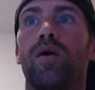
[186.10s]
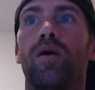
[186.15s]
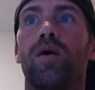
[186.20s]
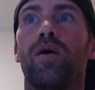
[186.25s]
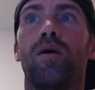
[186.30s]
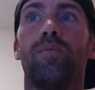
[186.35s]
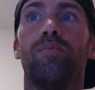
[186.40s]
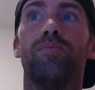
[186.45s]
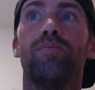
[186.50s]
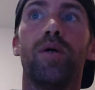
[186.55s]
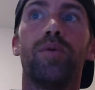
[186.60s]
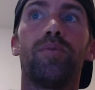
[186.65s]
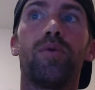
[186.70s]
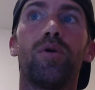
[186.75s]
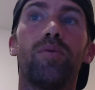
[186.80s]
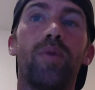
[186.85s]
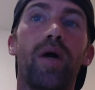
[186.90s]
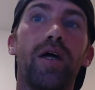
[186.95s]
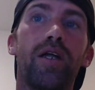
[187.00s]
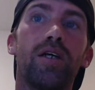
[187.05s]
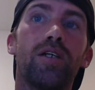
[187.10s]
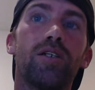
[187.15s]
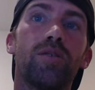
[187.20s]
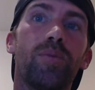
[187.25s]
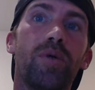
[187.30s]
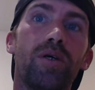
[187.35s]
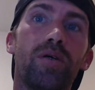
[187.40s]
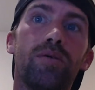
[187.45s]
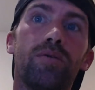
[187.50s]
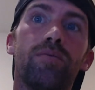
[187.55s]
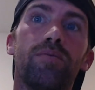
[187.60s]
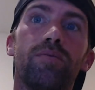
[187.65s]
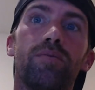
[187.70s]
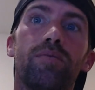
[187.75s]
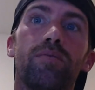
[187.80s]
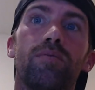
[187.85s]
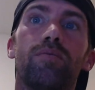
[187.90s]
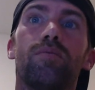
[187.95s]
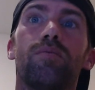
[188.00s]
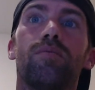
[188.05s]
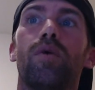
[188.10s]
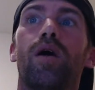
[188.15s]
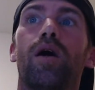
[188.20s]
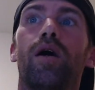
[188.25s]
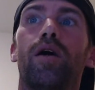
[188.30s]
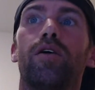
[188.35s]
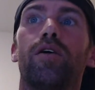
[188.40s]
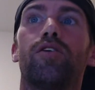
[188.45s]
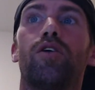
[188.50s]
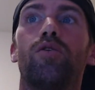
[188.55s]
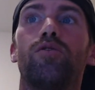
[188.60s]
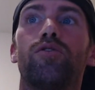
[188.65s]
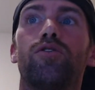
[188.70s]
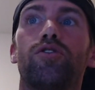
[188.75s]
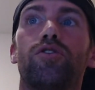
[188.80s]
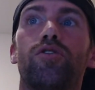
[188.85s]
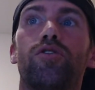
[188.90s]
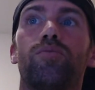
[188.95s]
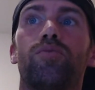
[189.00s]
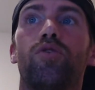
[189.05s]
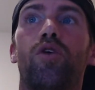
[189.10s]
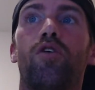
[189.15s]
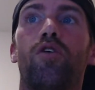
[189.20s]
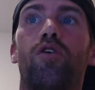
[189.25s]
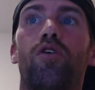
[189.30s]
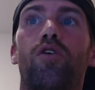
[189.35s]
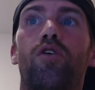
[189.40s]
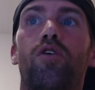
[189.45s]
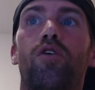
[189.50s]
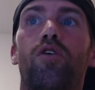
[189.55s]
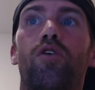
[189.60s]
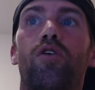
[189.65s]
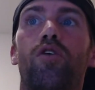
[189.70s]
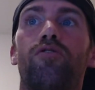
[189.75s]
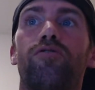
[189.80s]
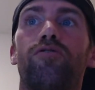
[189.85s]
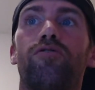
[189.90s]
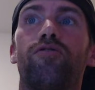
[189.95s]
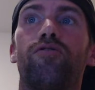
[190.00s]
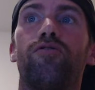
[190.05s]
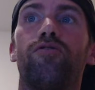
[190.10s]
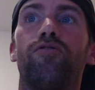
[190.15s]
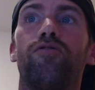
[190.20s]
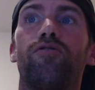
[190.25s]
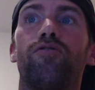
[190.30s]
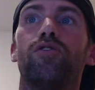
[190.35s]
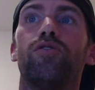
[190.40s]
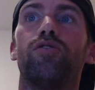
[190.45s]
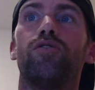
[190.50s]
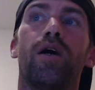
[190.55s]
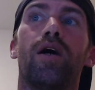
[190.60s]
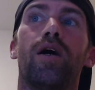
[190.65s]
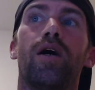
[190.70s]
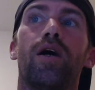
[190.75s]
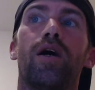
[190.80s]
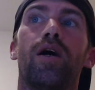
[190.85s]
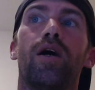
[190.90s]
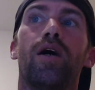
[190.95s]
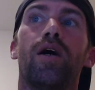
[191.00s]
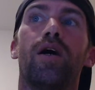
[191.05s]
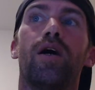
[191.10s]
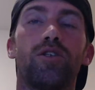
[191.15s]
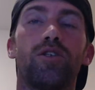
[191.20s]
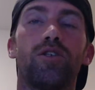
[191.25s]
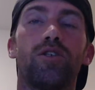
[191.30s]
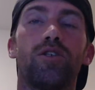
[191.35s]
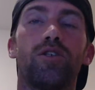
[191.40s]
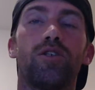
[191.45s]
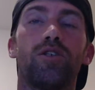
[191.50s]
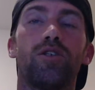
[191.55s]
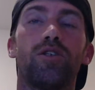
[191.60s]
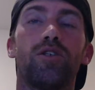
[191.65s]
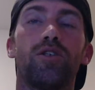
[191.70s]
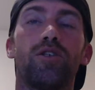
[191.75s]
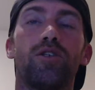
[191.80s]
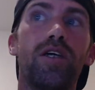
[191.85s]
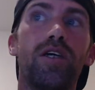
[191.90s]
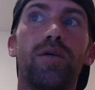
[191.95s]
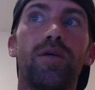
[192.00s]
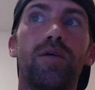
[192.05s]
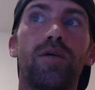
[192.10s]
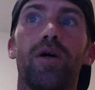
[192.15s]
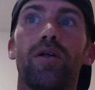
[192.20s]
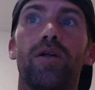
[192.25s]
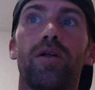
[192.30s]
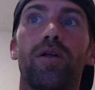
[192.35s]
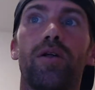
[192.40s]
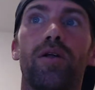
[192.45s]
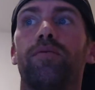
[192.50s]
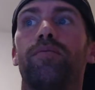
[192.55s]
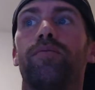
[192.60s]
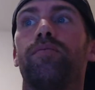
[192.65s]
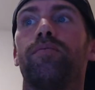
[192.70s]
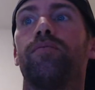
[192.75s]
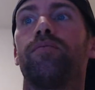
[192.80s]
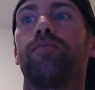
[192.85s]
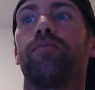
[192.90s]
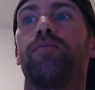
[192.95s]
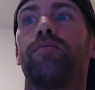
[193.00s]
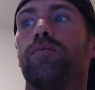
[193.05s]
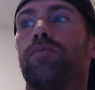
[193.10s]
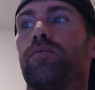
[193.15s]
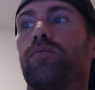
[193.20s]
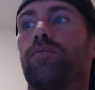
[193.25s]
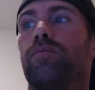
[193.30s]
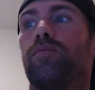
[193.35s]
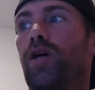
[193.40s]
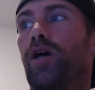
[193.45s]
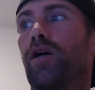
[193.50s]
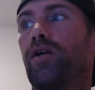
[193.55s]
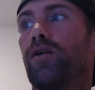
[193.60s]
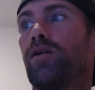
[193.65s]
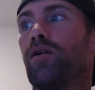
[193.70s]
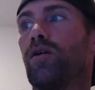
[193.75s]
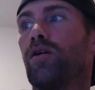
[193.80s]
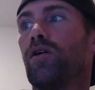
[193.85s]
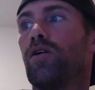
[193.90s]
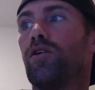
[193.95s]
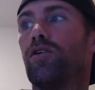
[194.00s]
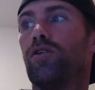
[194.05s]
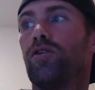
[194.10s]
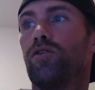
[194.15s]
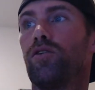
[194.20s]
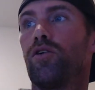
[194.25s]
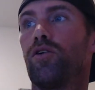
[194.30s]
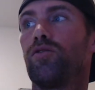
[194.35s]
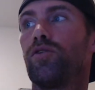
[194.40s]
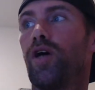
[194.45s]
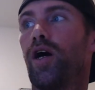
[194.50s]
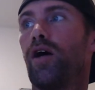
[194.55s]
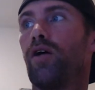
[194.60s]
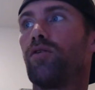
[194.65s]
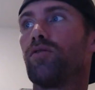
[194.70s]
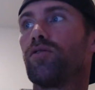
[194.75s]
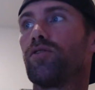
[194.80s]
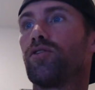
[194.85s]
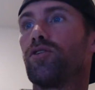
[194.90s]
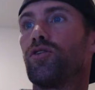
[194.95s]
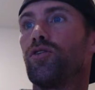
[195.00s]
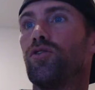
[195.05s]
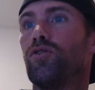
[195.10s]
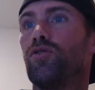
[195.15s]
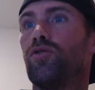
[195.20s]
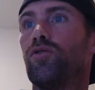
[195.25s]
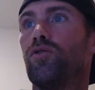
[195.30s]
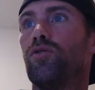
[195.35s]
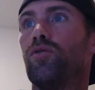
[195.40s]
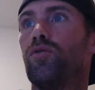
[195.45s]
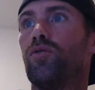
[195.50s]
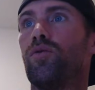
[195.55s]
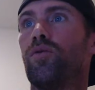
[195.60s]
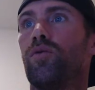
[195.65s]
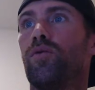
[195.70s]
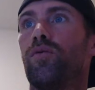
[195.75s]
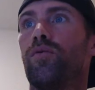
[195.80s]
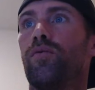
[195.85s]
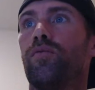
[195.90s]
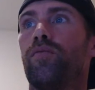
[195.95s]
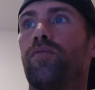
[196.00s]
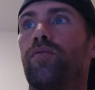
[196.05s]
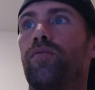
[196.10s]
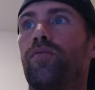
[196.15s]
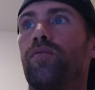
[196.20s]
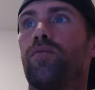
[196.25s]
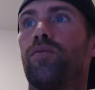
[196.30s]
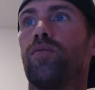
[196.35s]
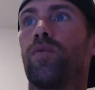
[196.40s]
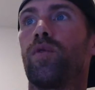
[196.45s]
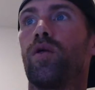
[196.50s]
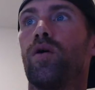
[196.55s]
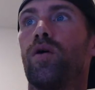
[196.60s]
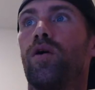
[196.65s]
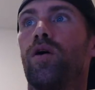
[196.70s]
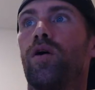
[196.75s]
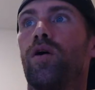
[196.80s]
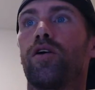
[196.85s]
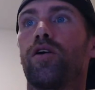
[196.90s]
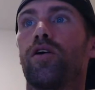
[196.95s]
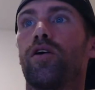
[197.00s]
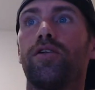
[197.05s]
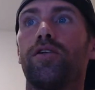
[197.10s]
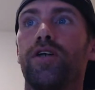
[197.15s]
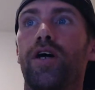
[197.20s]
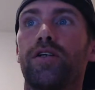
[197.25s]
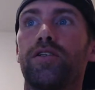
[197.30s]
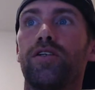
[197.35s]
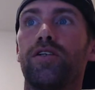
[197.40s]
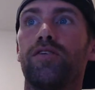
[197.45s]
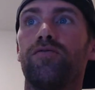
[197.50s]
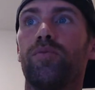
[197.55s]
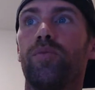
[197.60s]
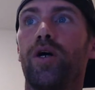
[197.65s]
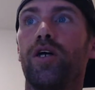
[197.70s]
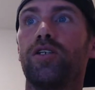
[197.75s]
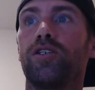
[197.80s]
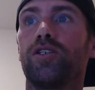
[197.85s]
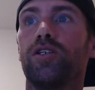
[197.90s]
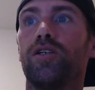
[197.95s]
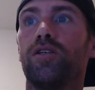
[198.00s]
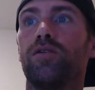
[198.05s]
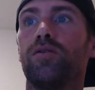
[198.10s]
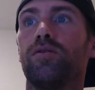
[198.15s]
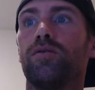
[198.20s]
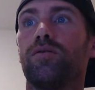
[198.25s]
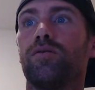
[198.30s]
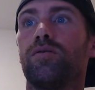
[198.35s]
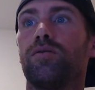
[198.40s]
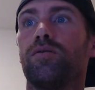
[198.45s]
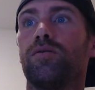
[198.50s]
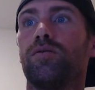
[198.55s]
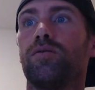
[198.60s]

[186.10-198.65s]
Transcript: member management and go to profile view, and that's where you'll change your email at. Okay, you can go down to contact information,